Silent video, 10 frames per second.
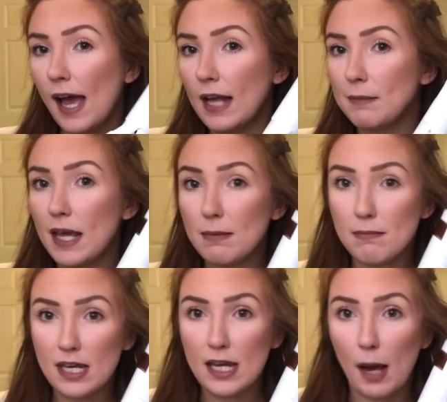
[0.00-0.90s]
and make
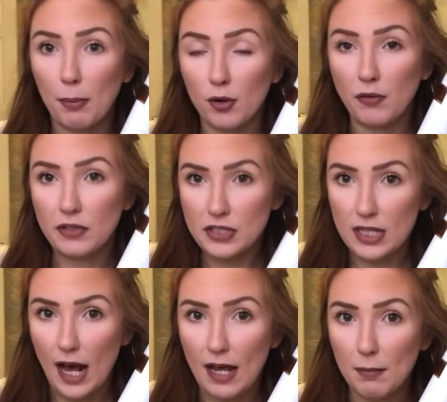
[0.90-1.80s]
me approve or
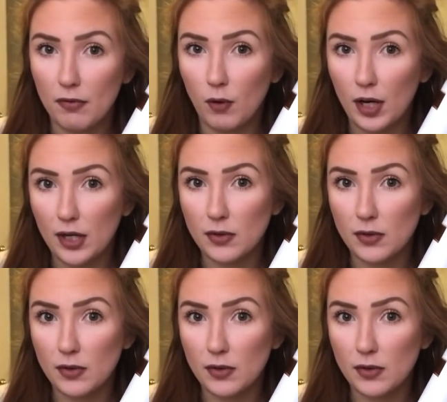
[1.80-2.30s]
deny it before it